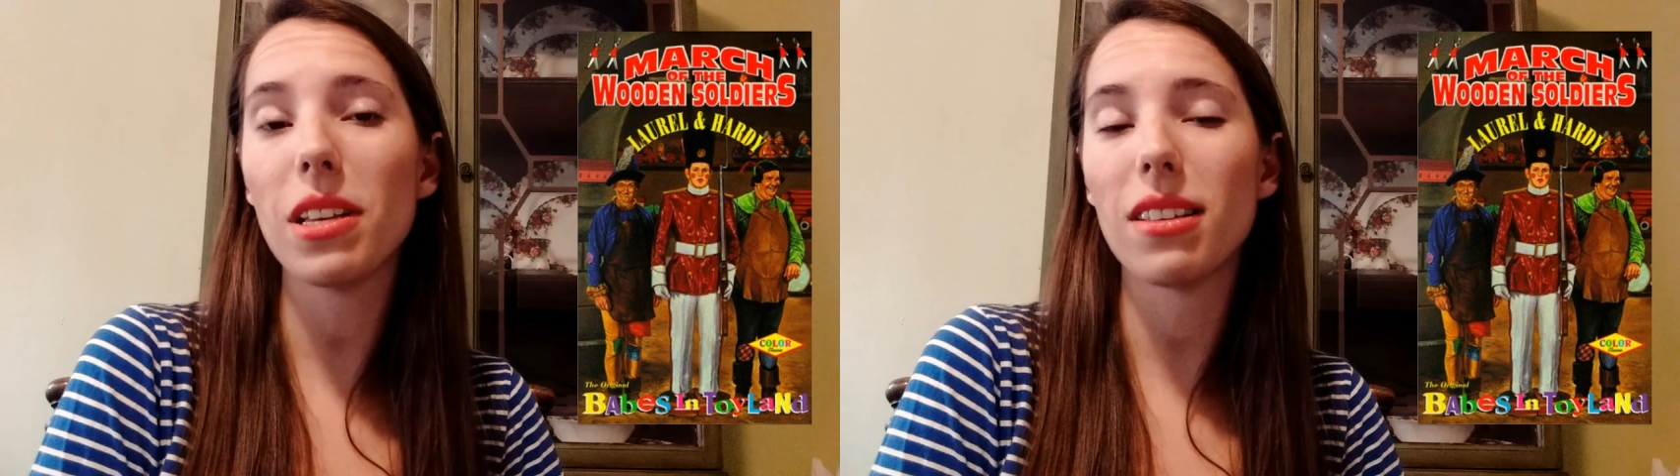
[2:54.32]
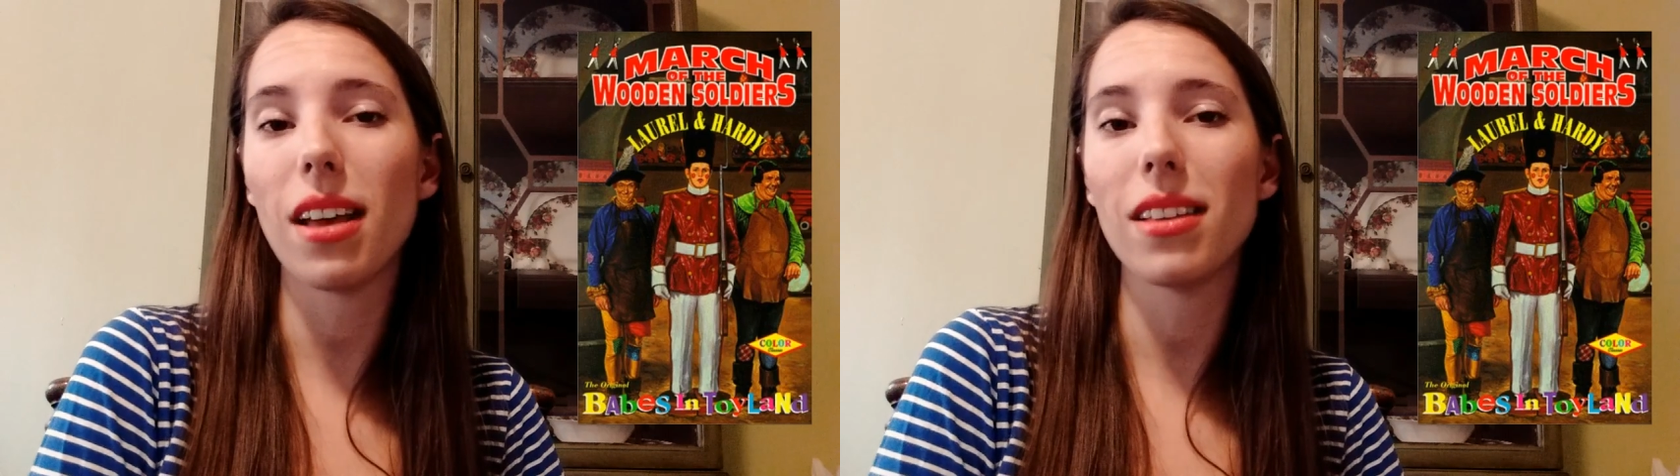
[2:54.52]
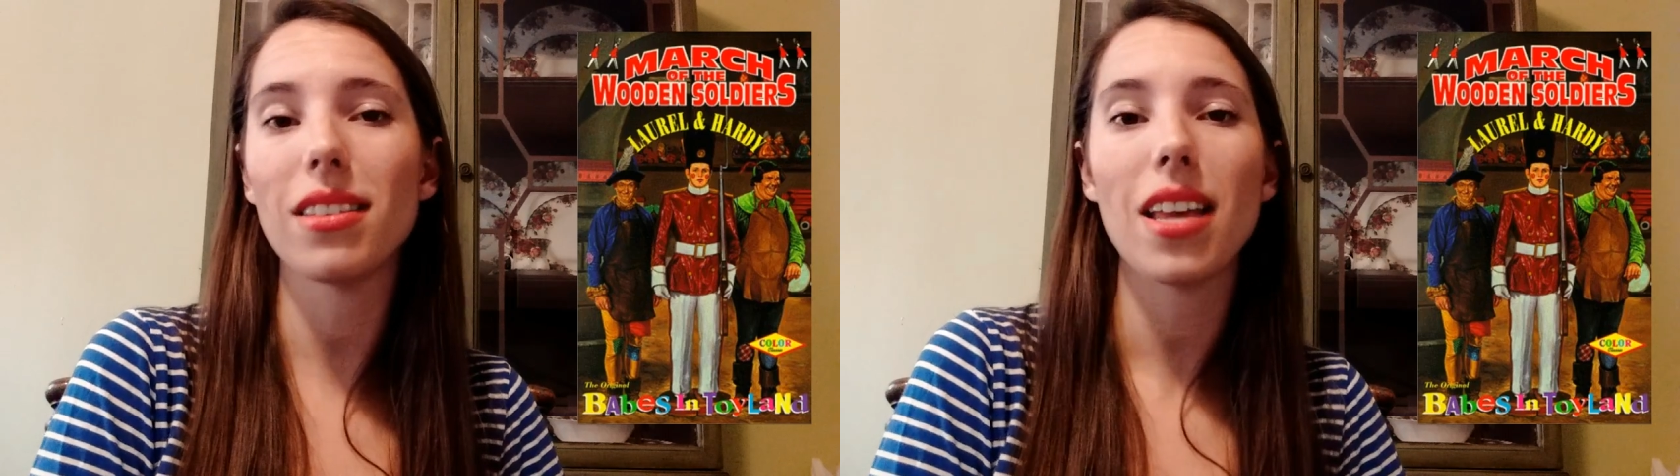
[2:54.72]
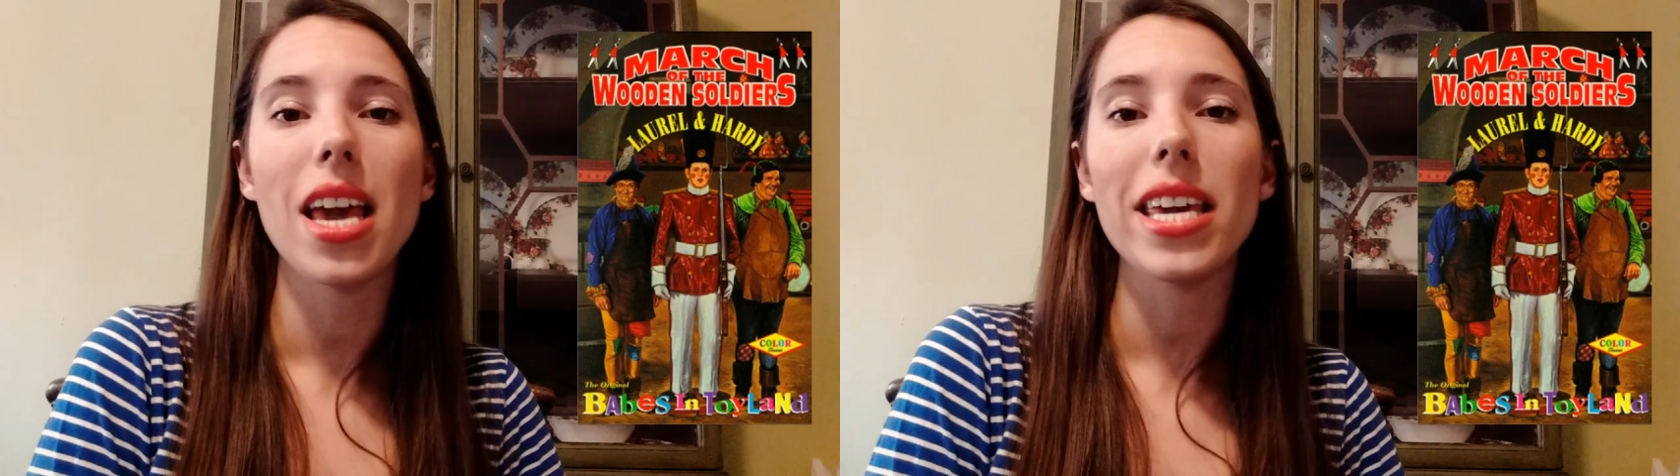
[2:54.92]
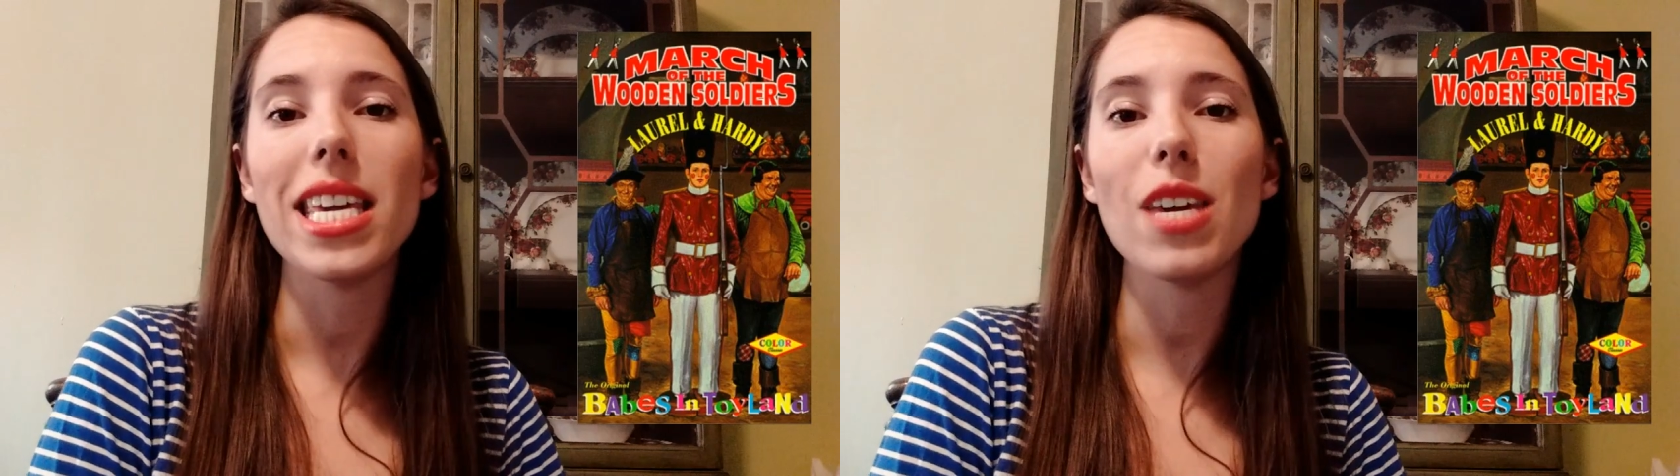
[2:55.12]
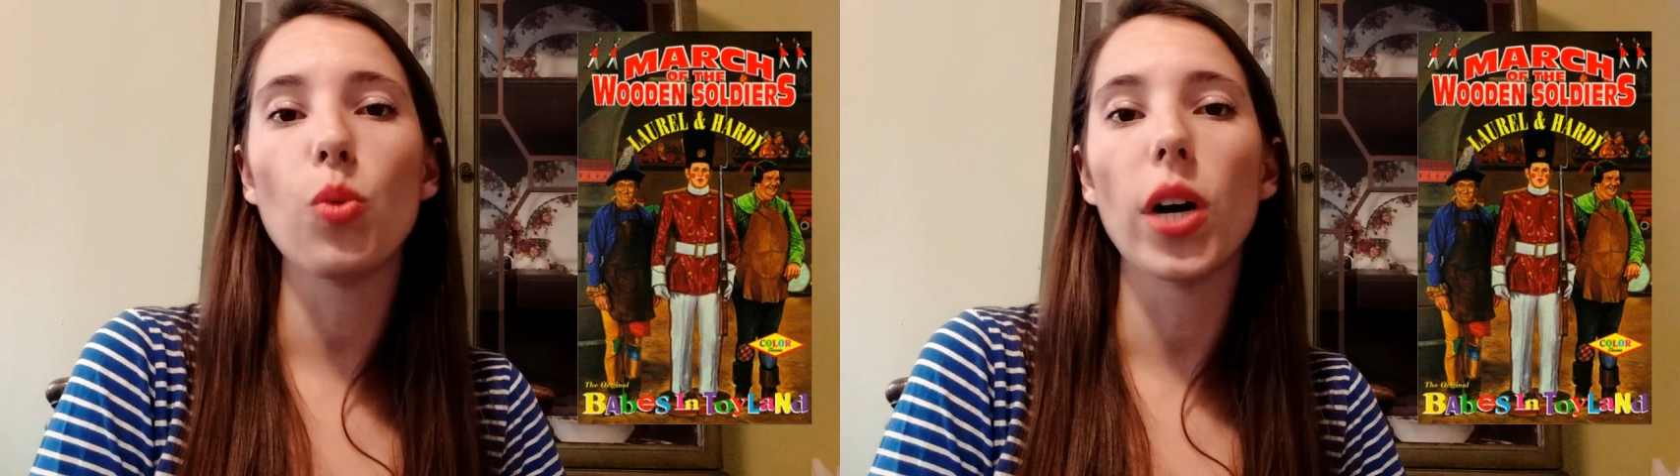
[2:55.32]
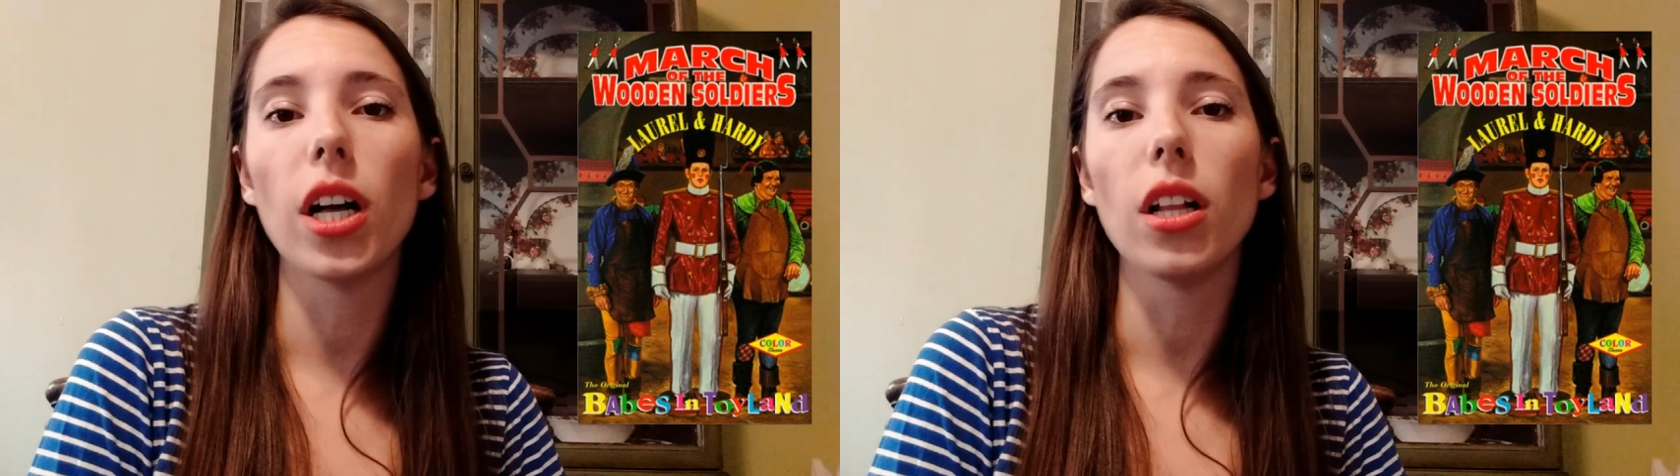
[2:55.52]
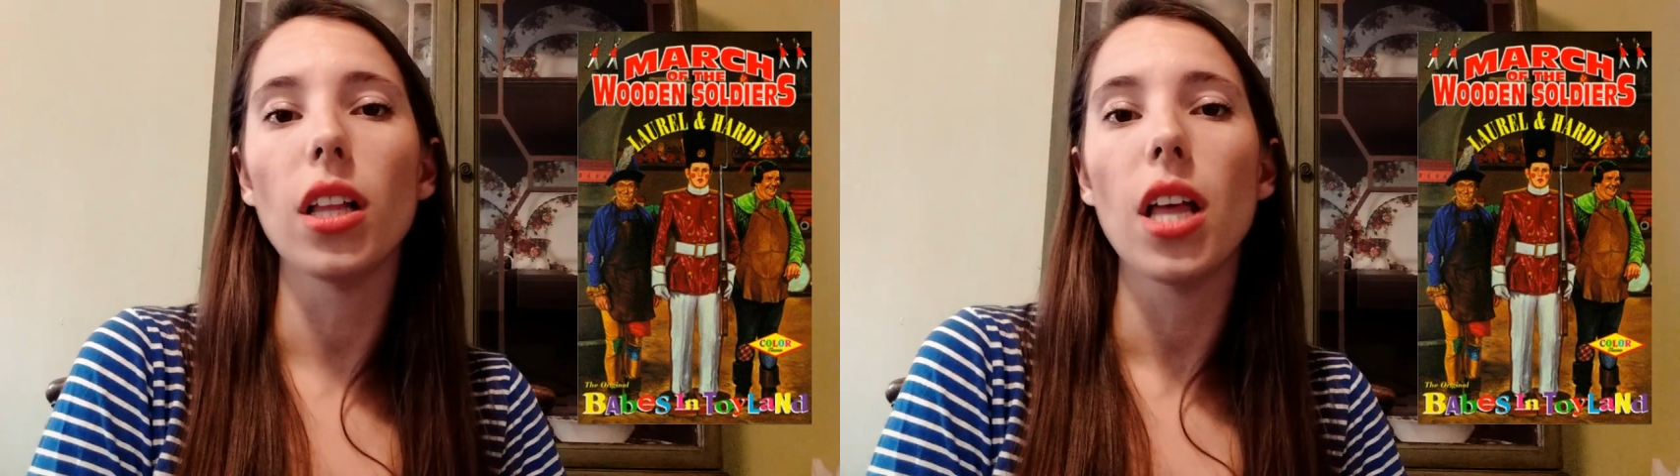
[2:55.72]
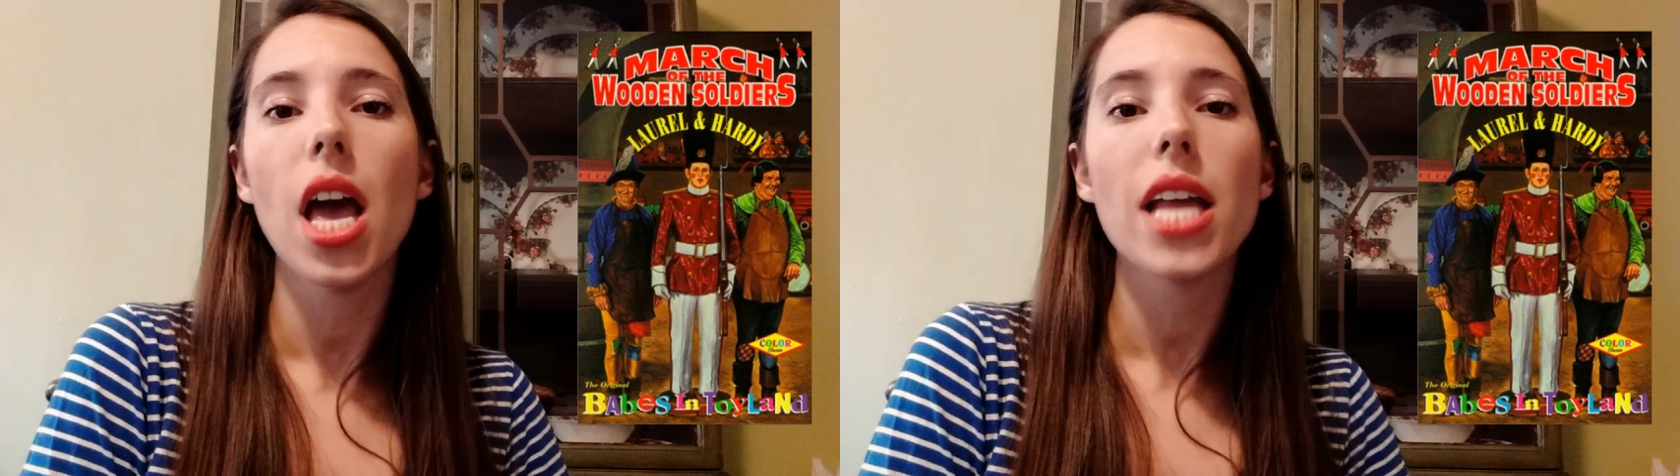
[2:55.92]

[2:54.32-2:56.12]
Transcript: says he will